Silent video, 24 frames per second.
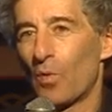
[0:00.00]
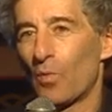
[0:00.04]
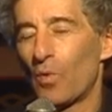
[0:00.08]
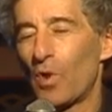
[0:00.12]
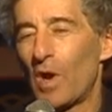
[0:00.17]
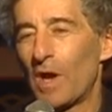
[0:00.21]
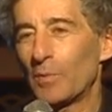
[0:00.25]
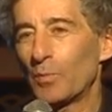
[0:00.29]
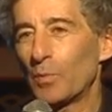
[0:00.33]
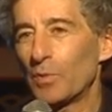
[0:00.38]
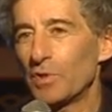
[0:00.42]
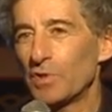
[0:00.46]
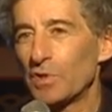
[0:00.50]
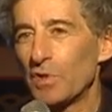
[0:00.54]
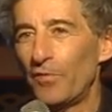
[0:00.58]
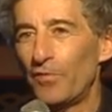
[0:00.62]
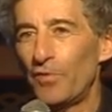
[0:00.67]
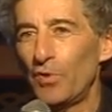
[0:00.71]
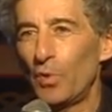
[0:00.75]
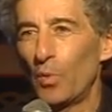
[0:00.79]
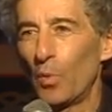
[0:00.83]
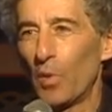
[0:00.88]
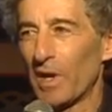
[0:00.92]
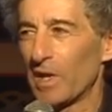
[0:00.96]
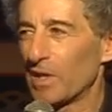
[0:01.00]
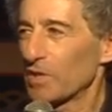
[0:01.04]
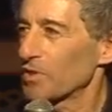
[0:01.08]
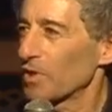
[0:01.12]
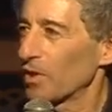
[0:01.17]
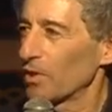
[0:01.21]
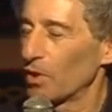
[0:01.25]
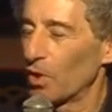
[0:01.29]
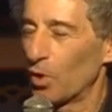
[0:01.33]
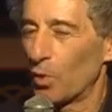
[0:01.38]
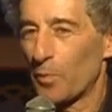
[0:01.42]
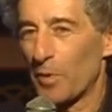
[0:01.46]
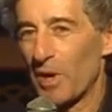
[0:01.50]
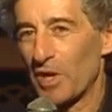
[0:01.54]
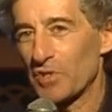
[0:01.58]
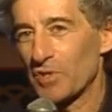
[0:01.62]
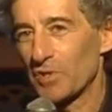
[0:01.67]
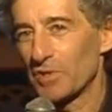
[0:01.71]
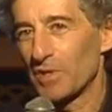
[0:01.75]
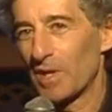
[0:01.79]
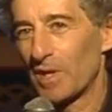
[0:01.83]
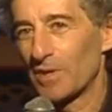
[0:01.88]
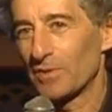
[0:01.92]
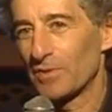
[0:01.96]
Right. Well, there's a few ways that low
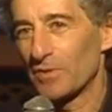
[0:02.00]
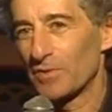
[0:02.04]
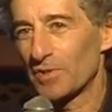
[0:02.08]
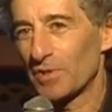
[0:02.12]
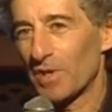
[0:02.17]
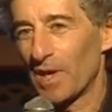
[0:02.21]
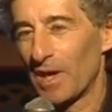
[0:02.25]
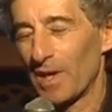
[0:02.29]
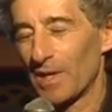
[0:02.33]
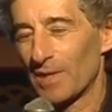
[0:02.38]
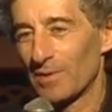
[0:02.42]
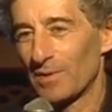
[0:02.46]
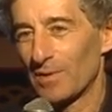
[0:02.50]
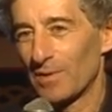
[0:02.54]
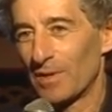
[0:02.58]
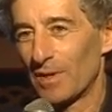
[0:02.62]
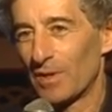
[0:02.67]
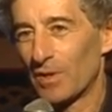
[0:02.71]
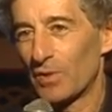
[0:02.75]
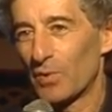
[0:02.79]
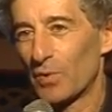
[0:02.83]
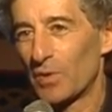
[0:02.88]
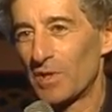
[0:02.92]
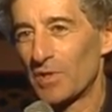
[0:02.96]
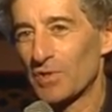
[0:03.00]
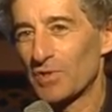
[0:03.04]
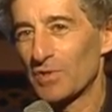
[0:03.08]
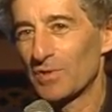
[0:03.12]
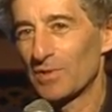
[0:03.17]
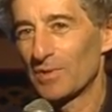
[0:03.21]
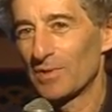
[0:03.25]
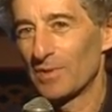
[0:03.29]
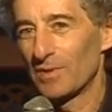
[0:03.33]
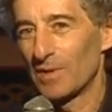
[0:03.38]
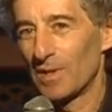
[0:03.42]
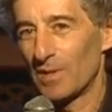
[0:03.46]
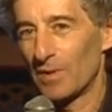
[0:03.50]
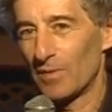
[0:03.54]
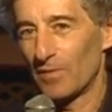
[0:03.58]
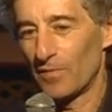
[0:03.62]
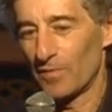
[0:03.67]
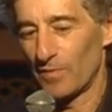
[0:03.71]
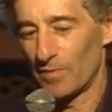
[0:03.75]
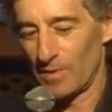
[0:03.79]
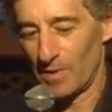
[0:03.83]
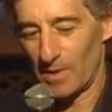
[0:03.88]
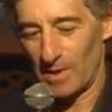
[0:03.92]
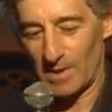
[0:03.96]
pressure centers can increase the,
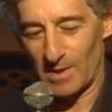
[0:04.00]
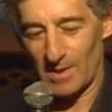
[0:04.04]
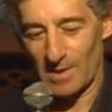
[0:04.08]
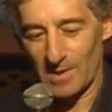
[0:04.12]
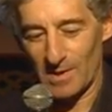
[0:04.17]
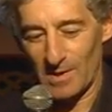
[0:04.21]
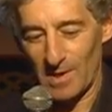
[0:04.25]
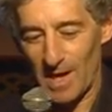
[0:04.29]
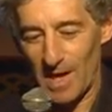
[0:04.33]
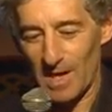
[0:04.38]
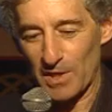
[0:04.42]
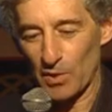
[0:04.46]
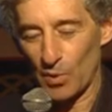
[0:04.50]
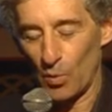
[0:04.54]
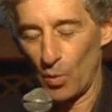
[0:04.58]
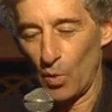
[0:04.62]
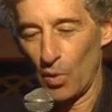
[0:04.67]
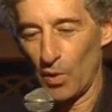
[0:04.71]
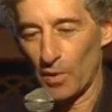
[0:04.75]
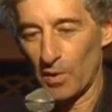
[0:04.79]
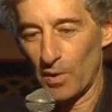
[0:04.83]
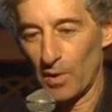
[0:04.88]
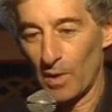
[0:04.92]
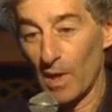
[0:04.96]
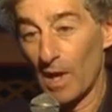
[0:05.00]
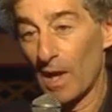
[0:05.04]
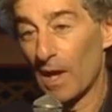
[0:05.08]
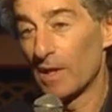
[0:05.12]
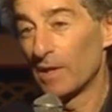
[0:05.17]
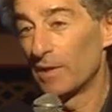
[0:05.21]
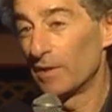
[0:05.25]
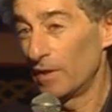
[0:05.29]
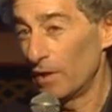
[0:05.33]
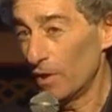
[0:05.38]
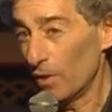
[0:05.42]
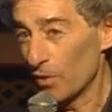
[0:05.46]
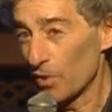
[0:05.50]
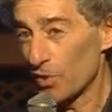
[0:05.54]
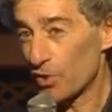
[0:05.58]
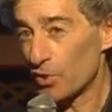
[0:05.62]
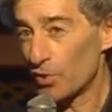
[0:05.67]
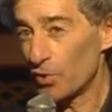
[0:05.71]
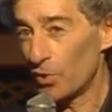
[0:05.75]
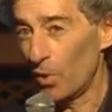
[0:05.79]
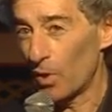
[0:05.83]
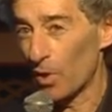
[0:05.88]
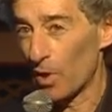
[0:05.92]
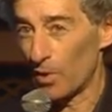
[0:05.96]
the uh, height of the water. Near a
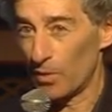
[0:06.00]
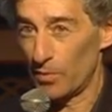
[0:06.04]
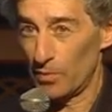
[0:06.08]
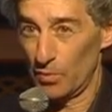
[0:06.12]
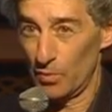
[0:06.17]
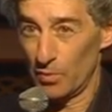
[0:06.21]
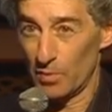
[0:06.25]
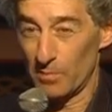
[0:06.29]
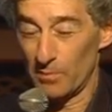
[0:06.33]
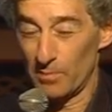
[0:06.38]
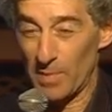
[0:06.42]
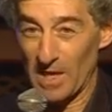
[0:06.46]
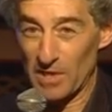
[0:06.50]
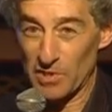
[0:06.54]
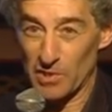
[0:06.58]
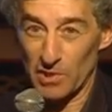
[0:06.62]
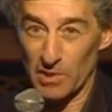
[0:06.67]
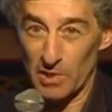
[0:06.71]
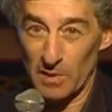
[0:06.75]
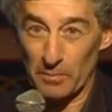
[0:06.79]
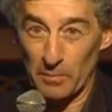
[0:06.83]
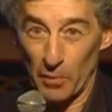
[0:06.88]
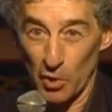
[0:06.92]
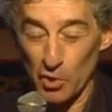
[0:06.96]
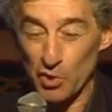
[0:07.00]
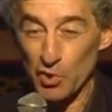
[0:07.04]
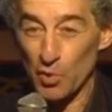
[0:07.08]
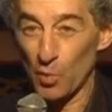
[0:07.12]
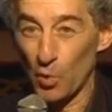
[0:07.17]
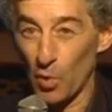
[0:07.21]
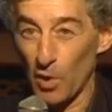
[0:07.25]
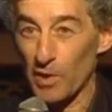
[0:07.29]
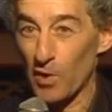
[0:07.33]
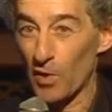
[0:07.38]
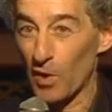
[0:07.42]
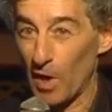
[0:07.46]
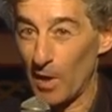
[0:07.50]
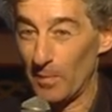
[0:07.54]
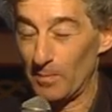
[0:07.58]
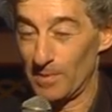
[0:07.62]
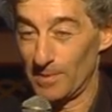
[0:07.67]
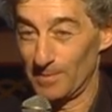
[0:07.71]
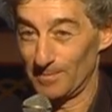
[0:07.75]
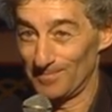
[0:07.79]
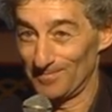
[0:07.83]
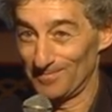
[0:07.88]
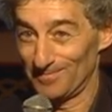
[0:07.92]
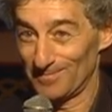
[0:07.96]
shore, you can basically push water up.
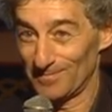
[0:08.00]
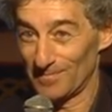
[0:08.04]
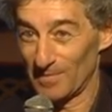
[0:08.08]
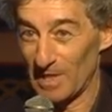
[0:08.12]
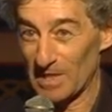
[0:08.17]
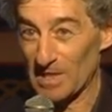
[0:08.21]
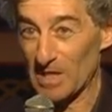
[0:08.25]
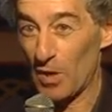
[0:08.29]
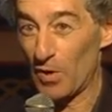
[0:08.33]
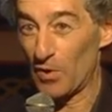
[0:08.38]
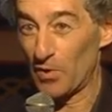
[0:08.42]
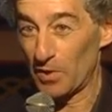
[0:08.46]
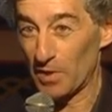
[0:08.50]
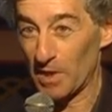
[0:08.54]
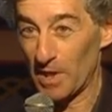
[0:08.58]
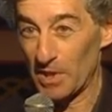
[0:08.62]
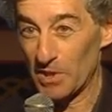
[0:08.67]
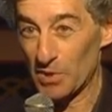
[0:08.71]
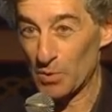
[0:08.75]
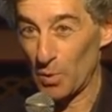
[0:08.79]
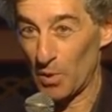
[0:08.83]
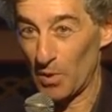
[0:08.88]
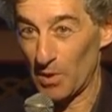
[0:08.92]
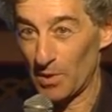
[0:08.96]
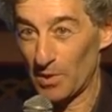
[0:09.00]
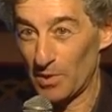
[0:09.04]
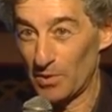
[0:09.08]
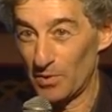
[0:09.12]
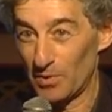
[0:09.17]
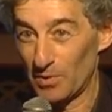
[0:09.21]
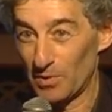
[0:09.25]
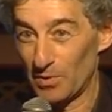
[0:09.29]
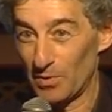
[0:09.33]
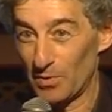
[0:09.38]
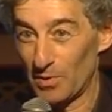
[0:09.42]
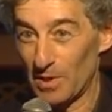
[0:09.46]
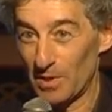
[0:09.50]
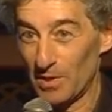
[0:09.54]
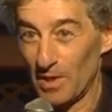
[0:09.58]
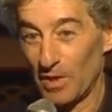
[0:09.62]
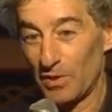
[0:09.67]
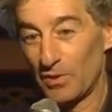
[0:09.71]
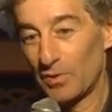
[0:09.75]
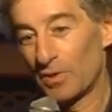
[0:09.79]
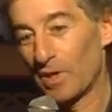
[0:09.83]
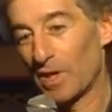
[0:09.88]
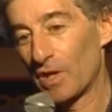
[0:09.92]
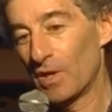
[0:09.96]
That's how hurricanes work. You, you, get,
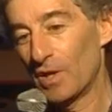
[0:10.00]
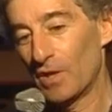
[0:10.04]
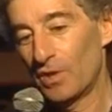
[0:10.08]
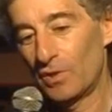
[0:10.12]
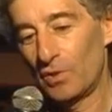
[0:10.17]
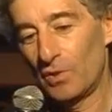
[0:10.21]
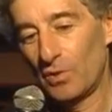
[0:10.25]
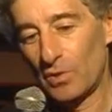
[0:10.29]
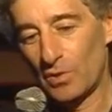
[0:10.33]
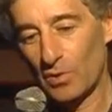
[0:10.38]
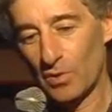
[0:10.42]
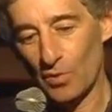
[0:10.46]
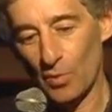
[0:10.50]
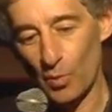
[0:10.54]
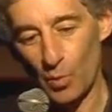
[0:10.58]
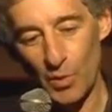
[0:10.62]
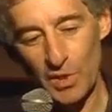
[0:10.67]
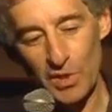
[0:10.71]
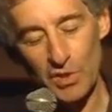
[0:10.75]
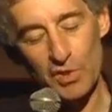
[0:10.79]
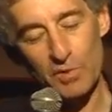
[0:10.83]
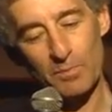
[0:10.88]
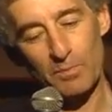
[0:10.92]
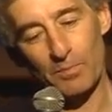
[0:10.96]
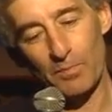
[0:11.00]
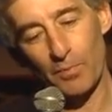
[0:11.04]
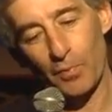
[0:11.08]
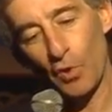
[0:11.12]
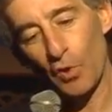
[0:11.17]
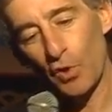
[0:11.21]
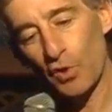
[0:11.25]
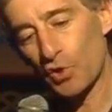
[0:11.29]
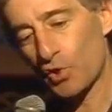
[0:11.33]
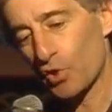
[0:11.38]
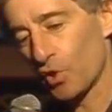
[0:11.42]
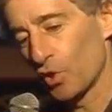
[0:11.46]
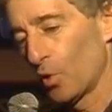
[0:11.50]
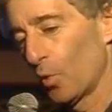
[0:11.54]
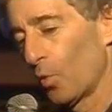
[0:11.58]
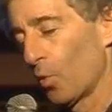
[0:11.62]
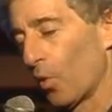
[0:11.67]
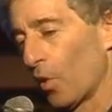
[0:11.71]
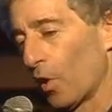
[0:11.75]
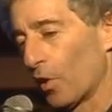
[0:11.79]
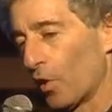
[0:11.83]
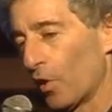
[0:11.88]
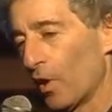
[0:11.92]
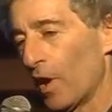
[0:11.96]
you get a, you, the winds push on the
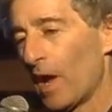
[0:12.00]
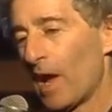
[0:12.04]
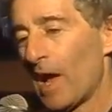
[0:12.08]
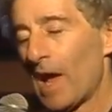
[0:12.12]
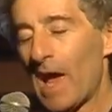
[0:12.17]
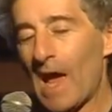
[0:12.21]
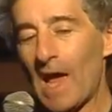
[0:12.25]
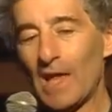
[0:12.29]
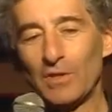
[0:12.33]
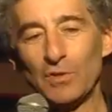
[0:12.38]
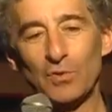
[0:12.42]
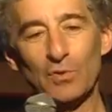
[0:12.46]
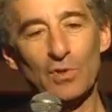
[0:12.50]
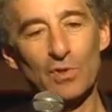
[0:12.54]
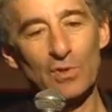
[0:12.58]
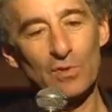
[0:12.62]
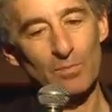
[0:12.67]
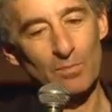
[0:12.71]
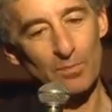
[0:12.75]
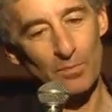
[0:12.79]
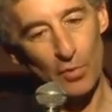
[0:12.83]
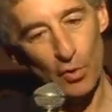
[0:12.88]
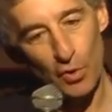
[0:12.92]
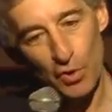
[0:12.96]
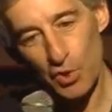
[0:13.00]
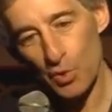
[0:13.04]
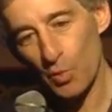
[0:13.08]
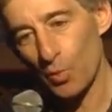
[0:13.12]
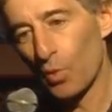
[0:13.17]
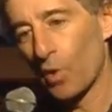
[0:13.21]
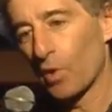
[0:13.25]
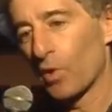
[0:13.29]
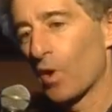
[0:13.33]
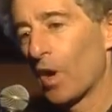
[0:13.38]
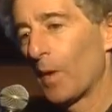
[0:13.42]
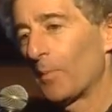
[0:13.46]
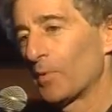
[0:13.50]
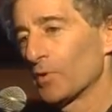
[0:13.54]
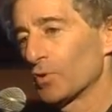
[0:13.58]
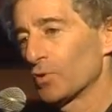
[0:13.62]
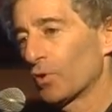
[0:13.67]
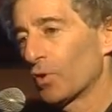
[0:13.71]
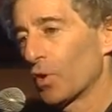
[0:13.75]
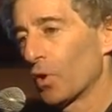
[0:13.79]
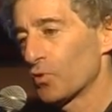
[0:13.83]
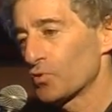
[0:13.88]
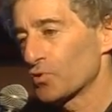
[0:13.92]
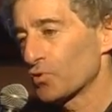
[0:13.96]
water, and you can push water up into
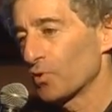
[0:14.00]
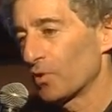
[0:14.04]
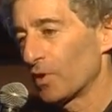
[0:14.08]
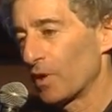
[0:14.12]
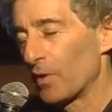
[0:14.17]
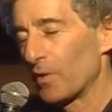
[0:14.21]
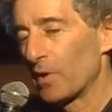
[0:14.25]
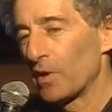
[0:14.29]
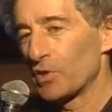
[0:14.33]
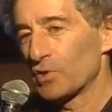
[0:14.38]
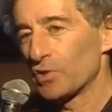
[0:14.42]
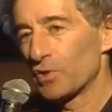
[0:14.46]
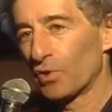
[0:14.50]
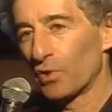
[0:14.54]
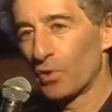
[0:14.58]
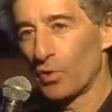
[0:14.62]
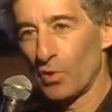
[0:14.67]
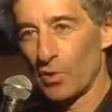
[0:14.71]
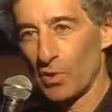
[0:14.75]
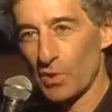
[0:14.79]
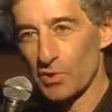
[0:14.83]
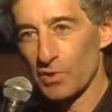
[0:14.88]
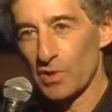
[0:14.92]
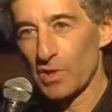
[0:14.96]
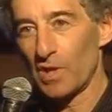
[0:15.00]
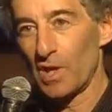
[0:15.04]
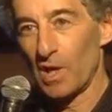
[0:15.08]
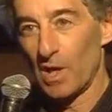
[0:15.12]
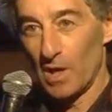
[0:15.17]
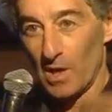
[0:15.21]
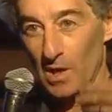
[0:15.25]
coastal areas and cause a,